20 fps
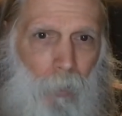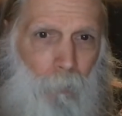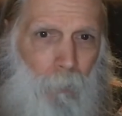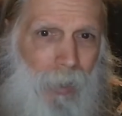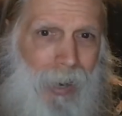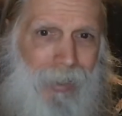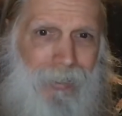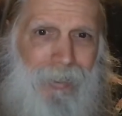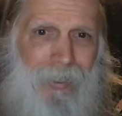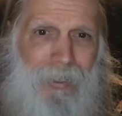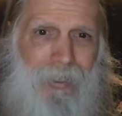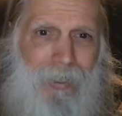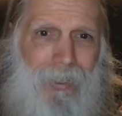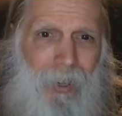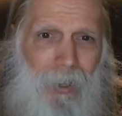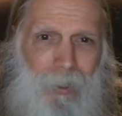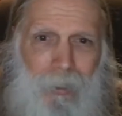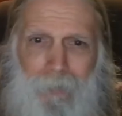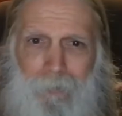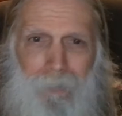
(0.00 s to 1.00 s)
Practice the
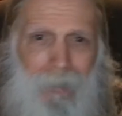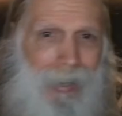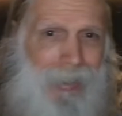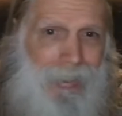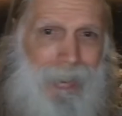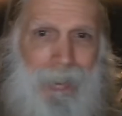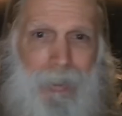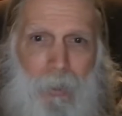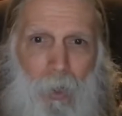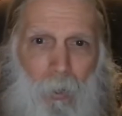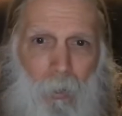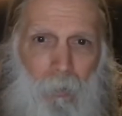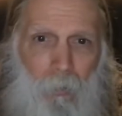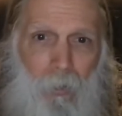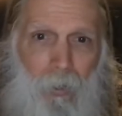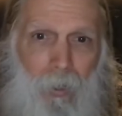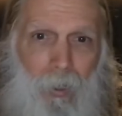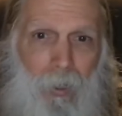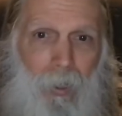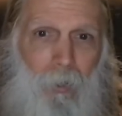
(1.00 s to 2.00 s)
art of Aikido
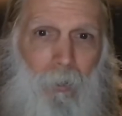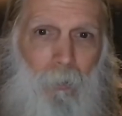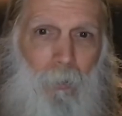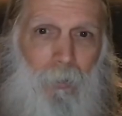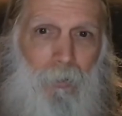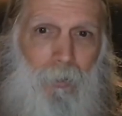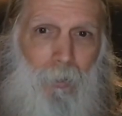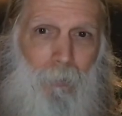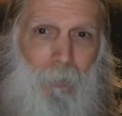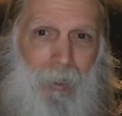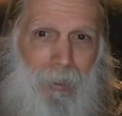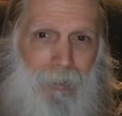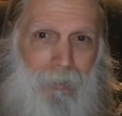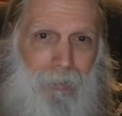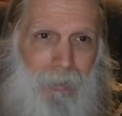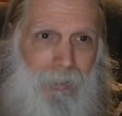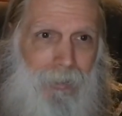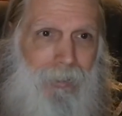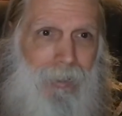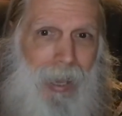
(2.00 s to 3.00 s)
with your
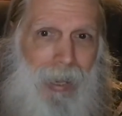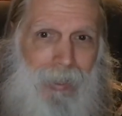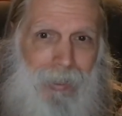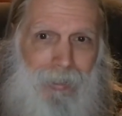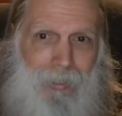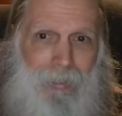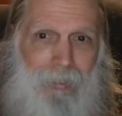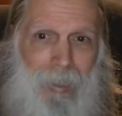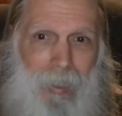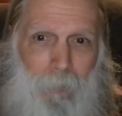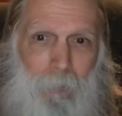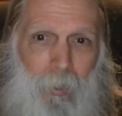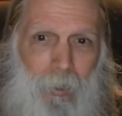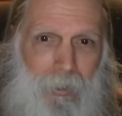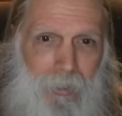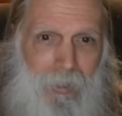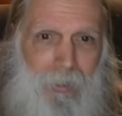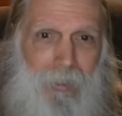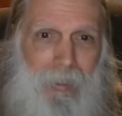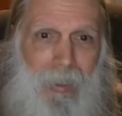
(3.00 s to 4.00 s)
medical status
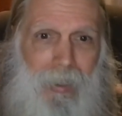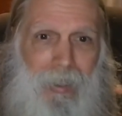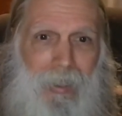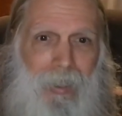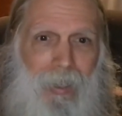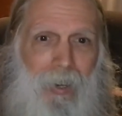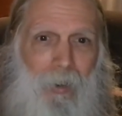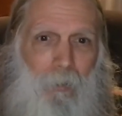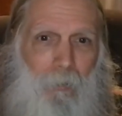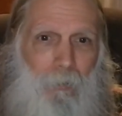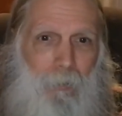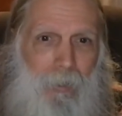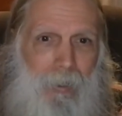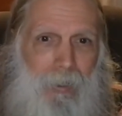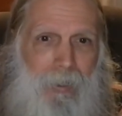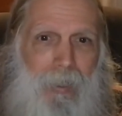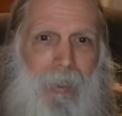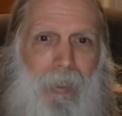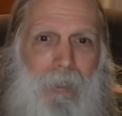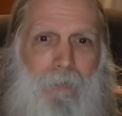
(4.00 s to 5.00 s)
labels
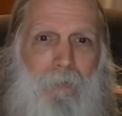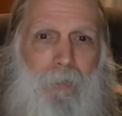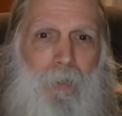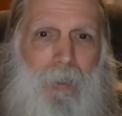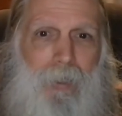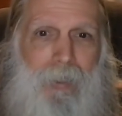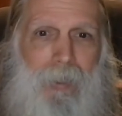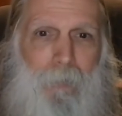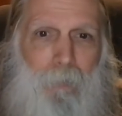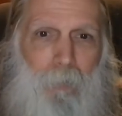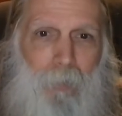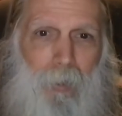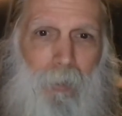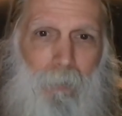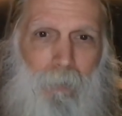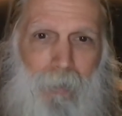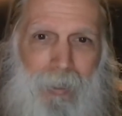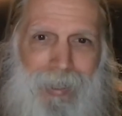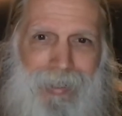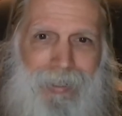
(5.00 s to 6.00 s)
Receive your
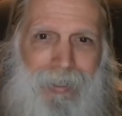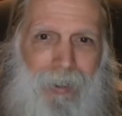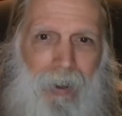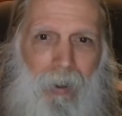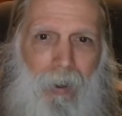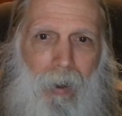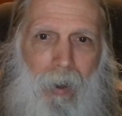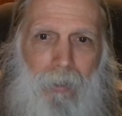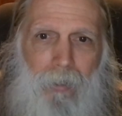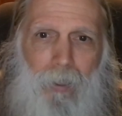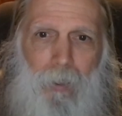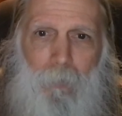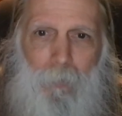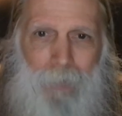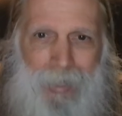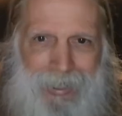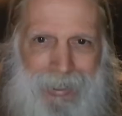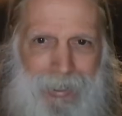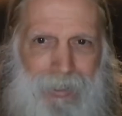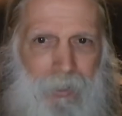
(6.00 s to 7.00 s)
symptoms as honored
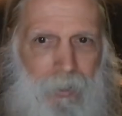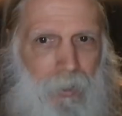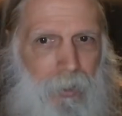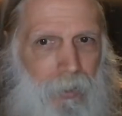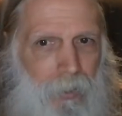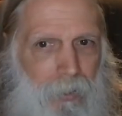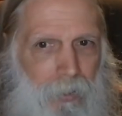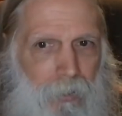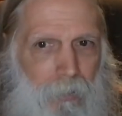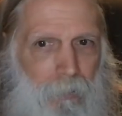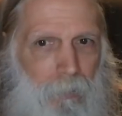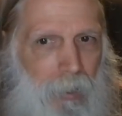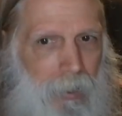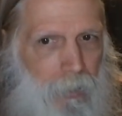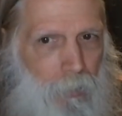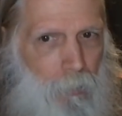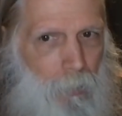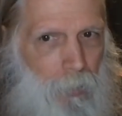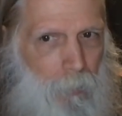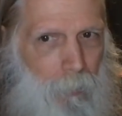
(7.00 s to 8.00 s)
messengers,
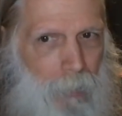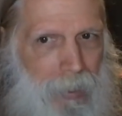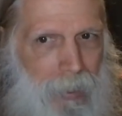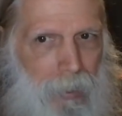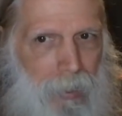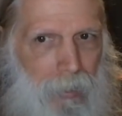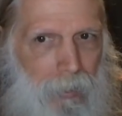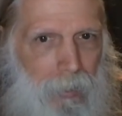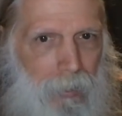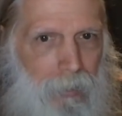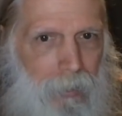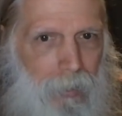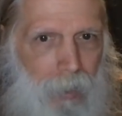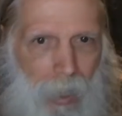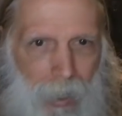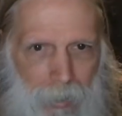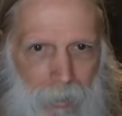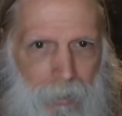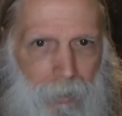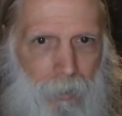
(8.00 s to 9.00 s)
rich with meaning and
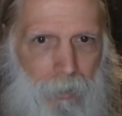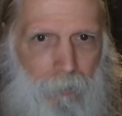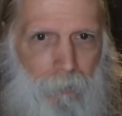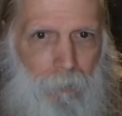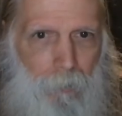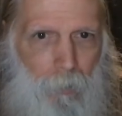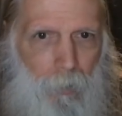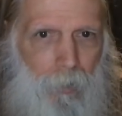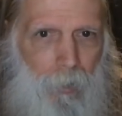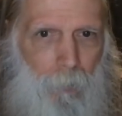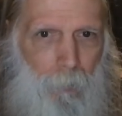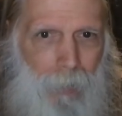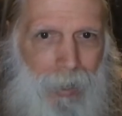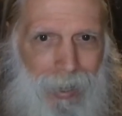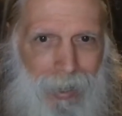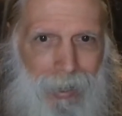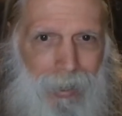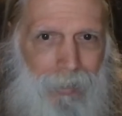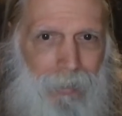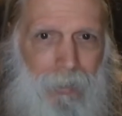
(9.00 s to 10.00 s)
guidance for your
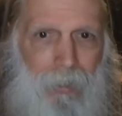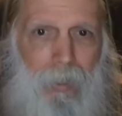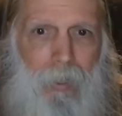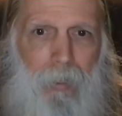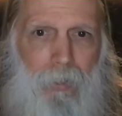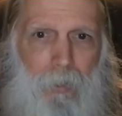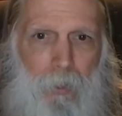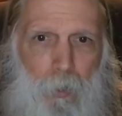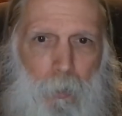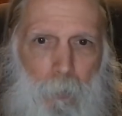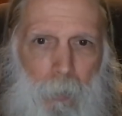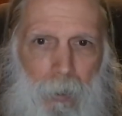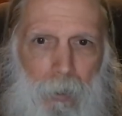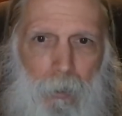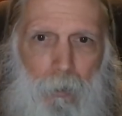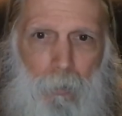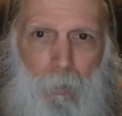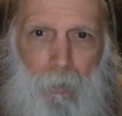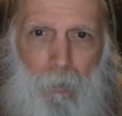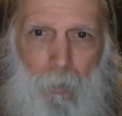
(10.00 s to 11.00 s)
path to
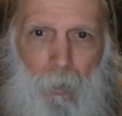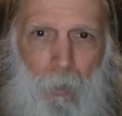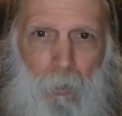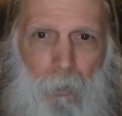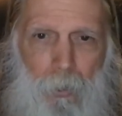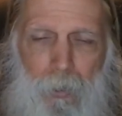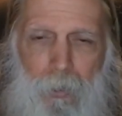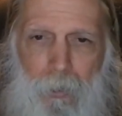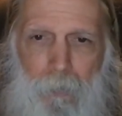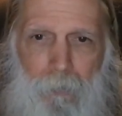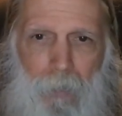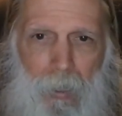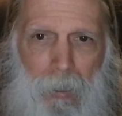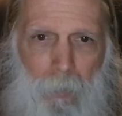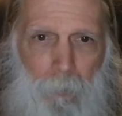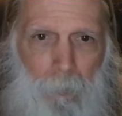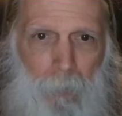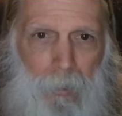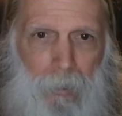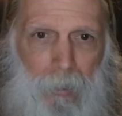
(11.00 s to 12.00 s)
spiritual growth and
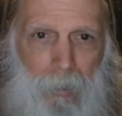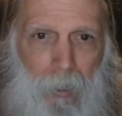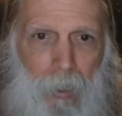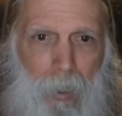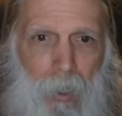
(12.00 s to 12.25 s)
development.